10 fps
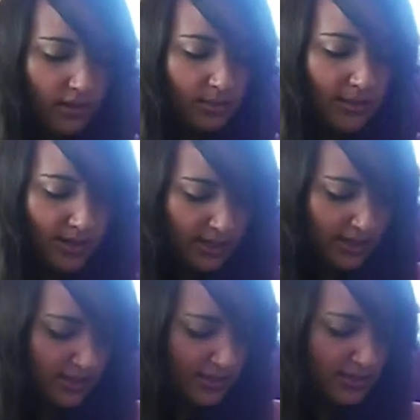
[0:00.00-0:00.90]
I'm like
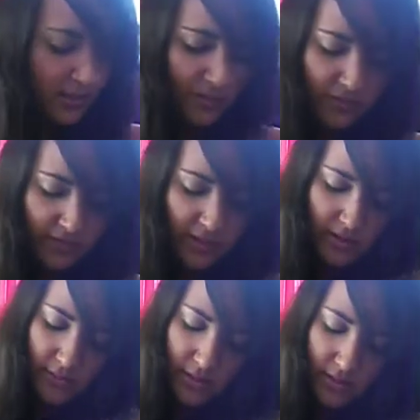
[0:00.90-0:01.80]
getting this all over it,
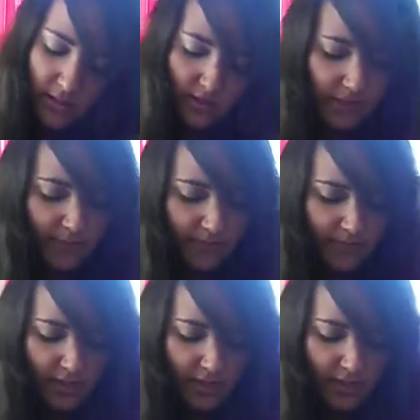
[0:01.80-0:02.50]
am I? Okay.